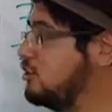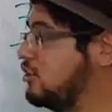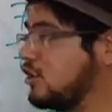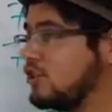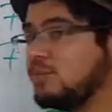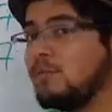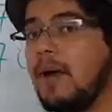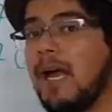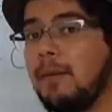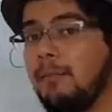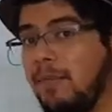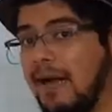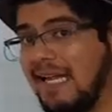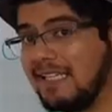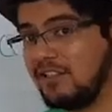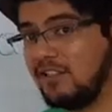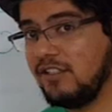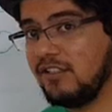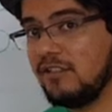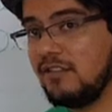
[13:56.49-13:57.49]
just by
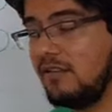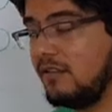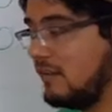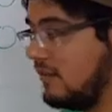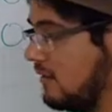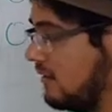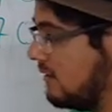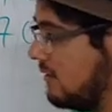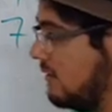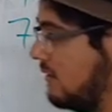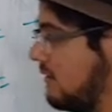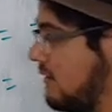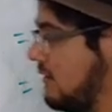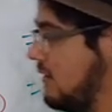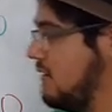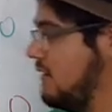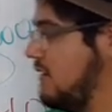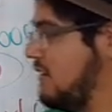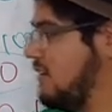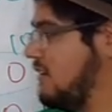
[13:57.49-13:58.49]
pattern,
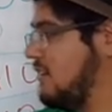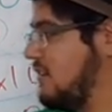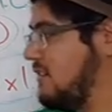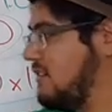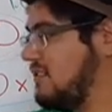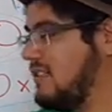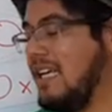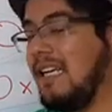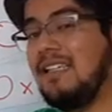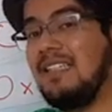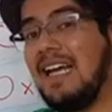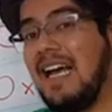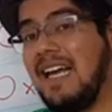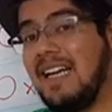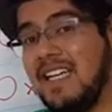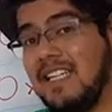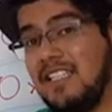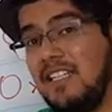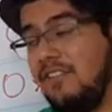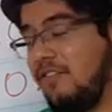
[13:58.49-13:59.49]
that
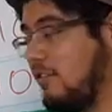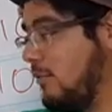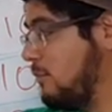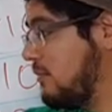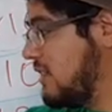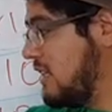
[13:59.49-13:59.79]
directly from